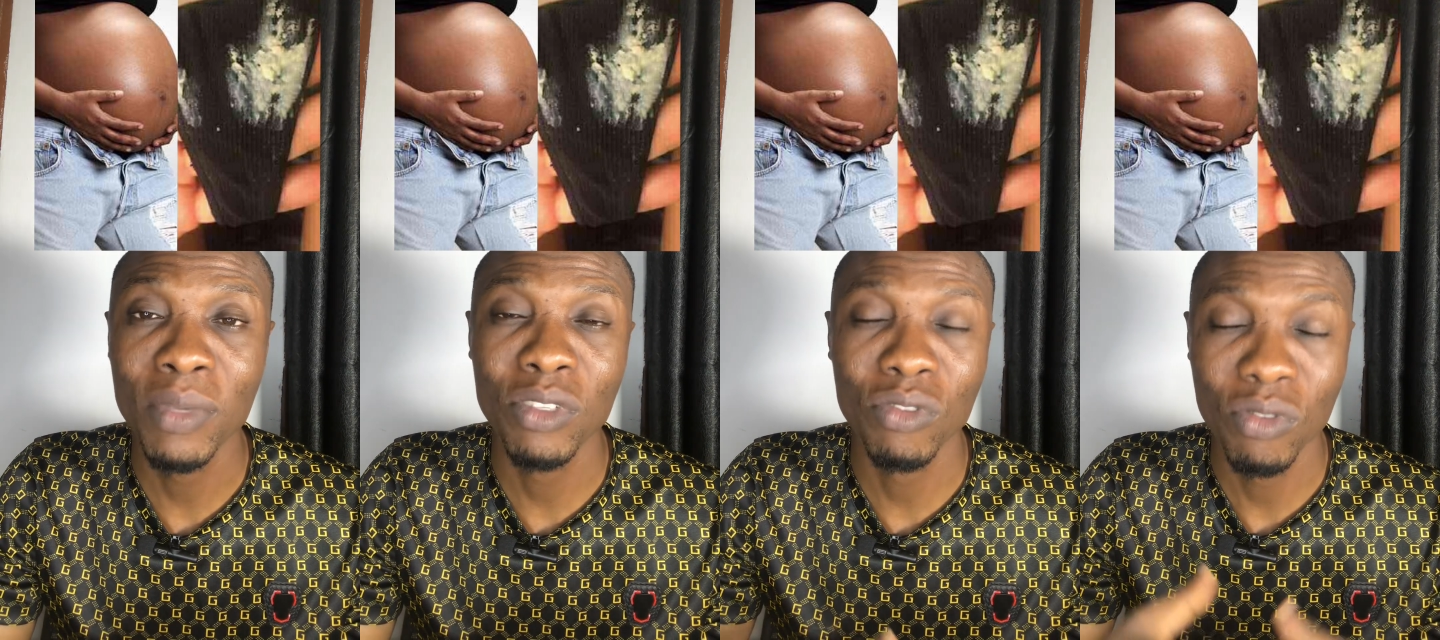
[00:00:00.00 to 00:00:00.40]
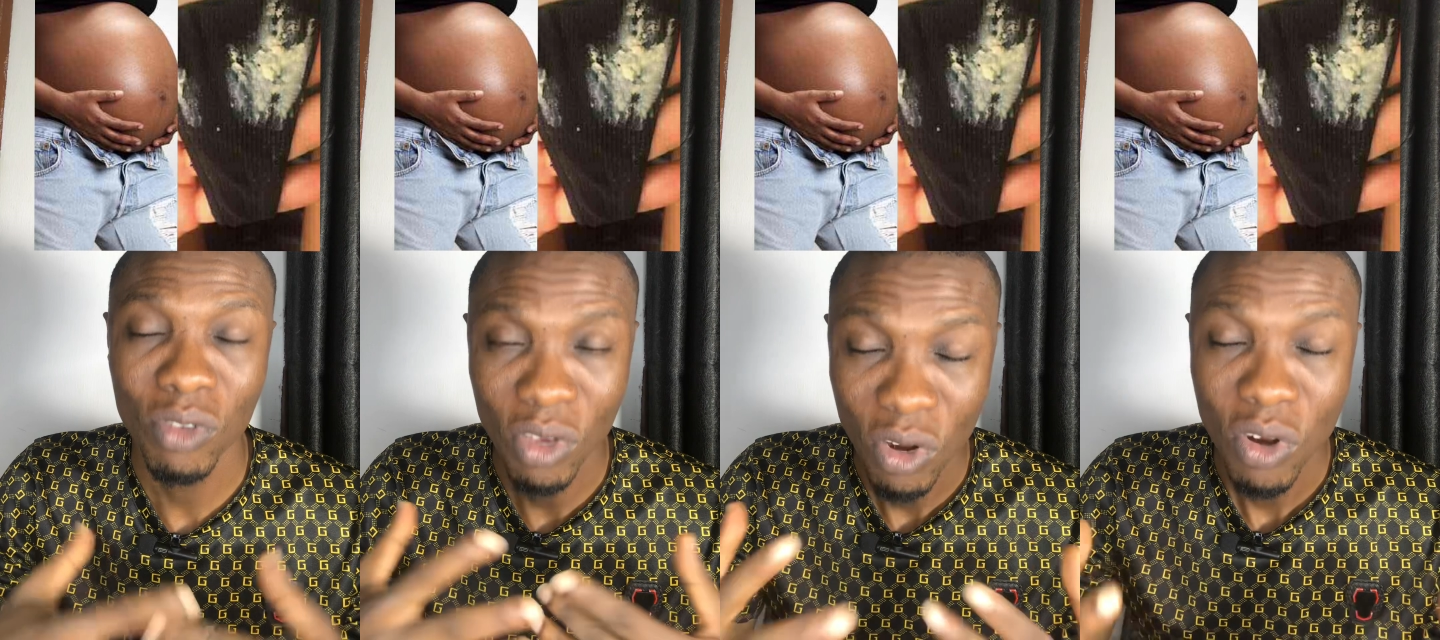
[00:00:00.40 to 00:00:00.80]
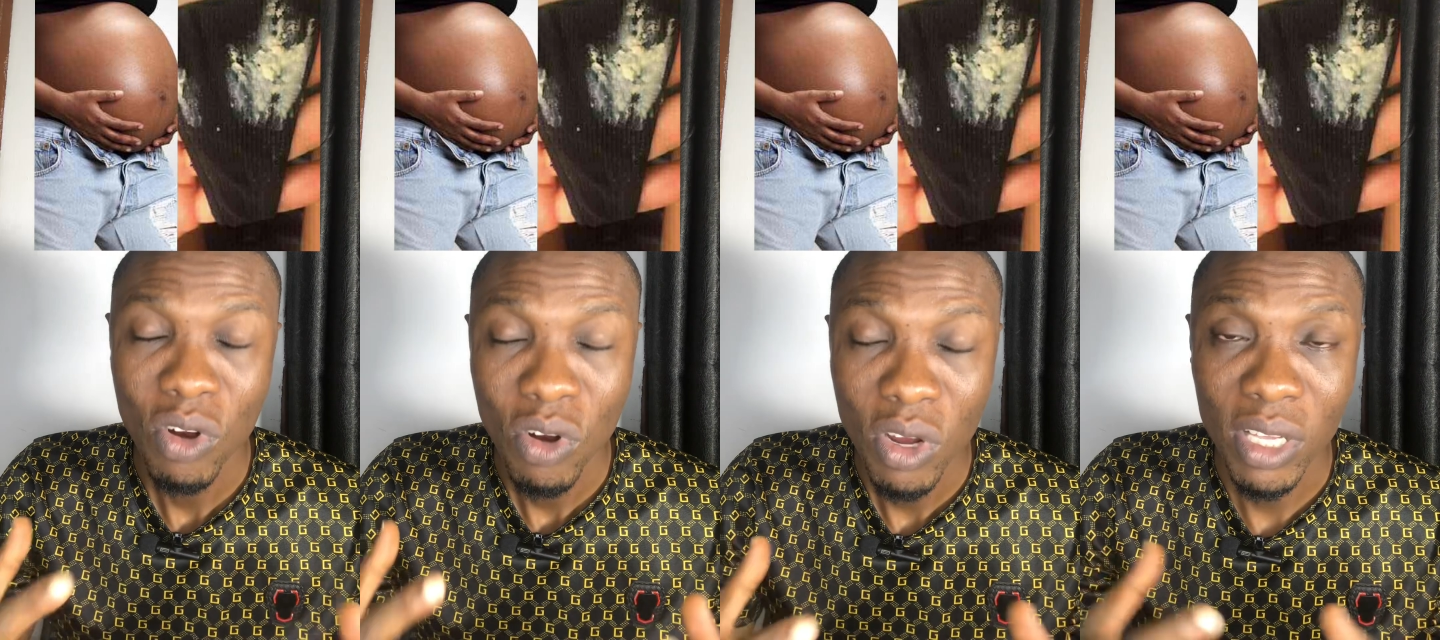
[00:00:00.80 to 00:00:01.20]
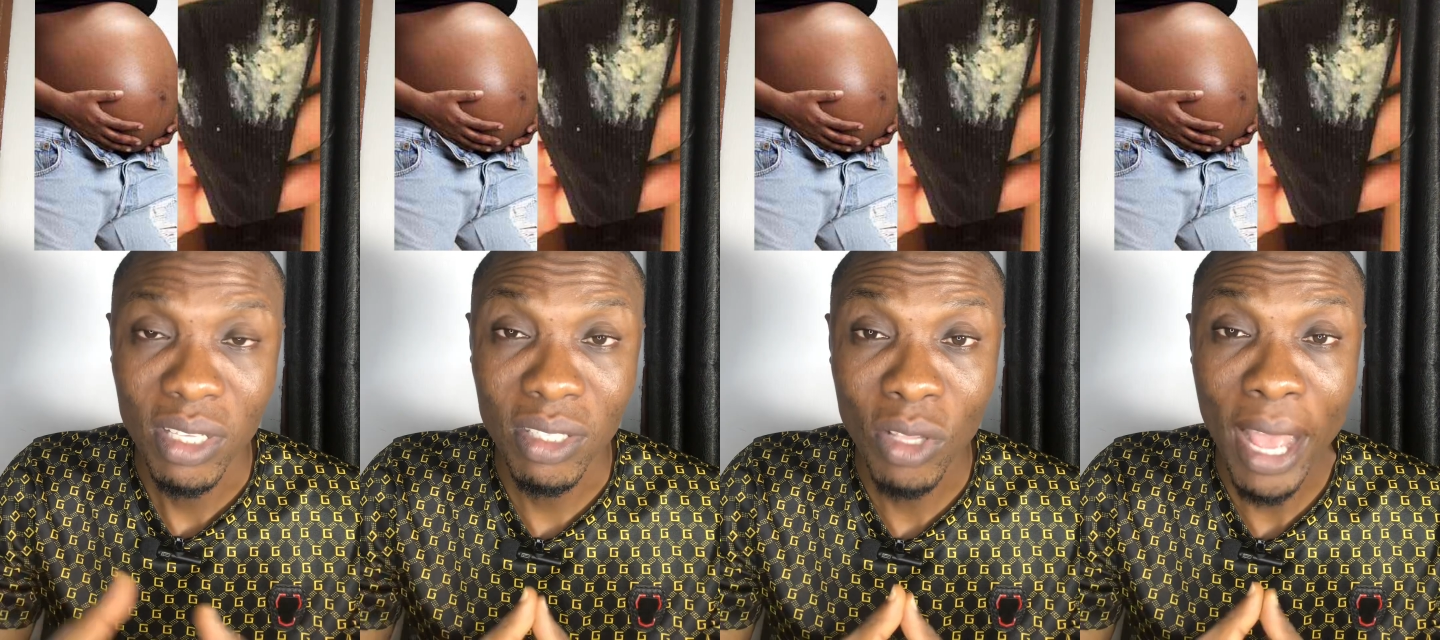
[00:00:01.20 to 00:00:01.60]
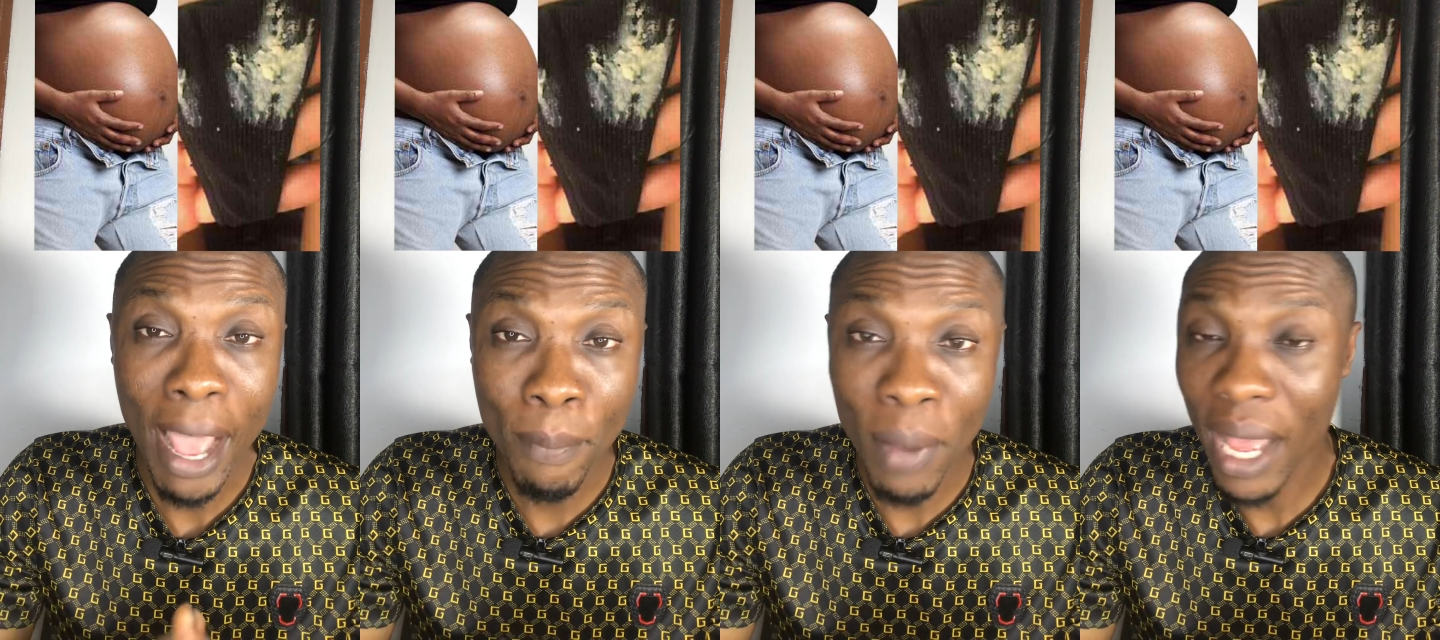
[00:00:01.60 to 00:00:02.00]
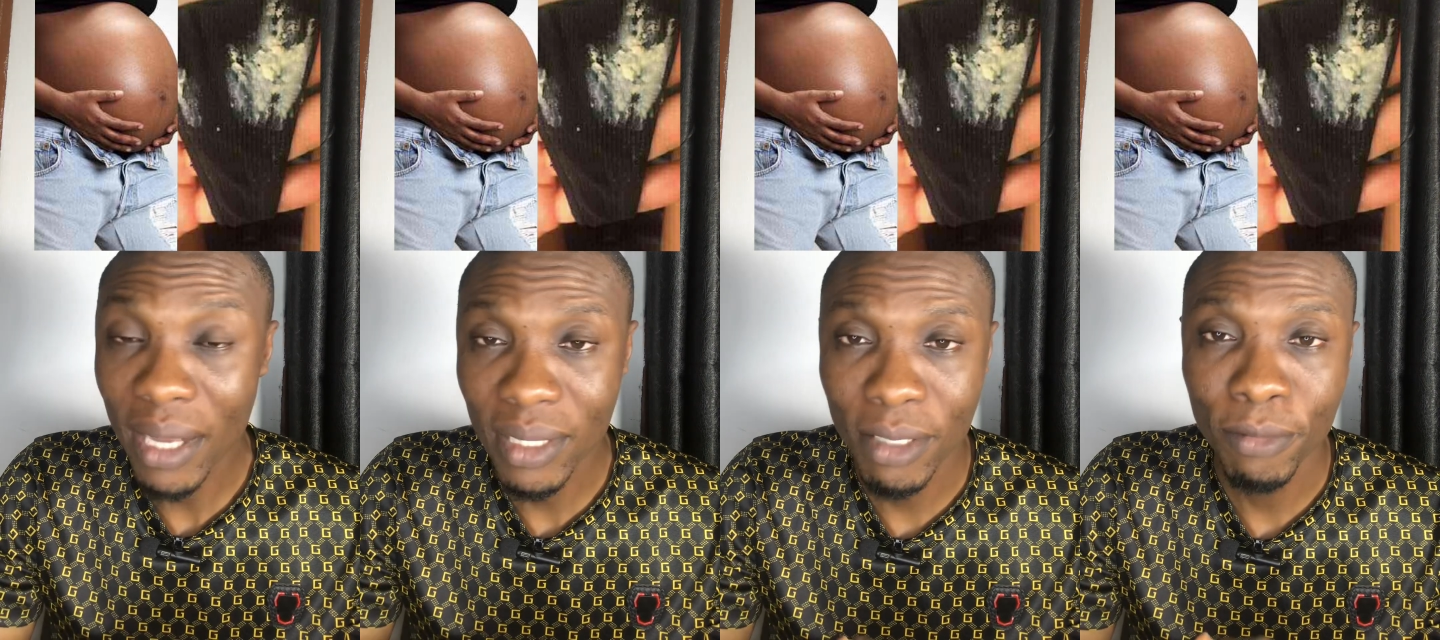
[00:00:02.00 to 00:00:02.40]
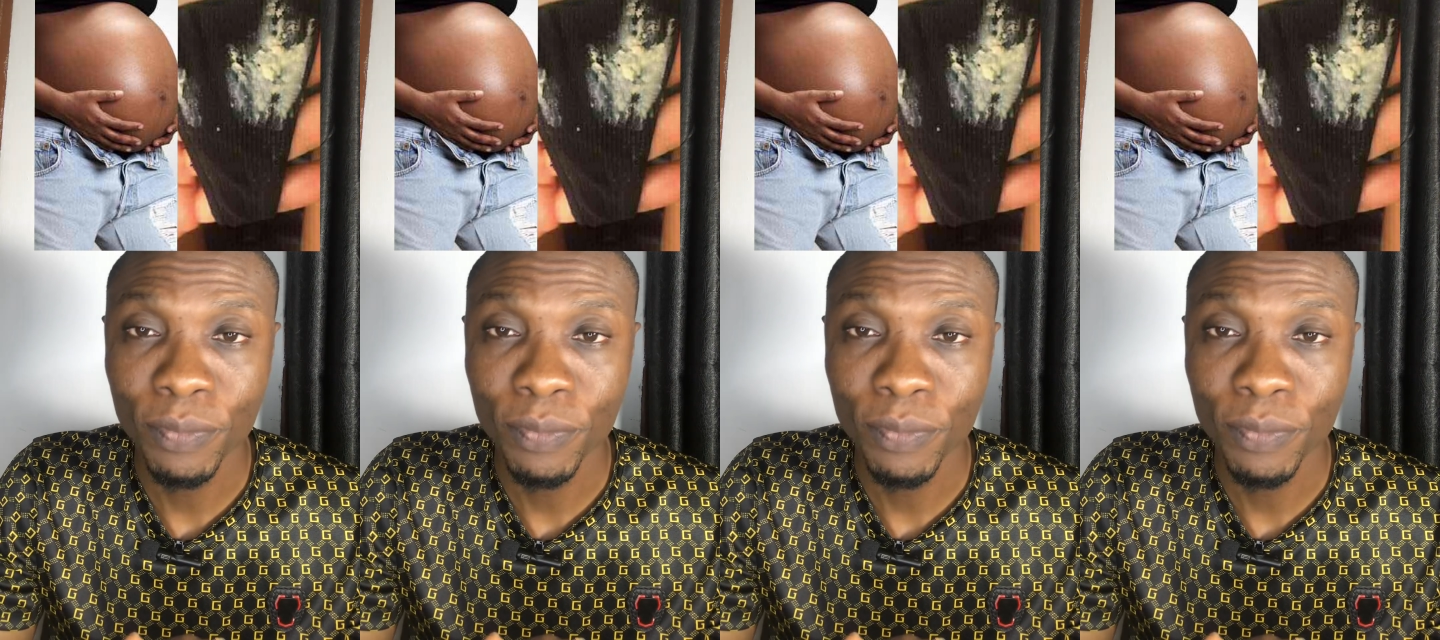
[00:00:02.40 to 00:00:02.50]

is hyperactive,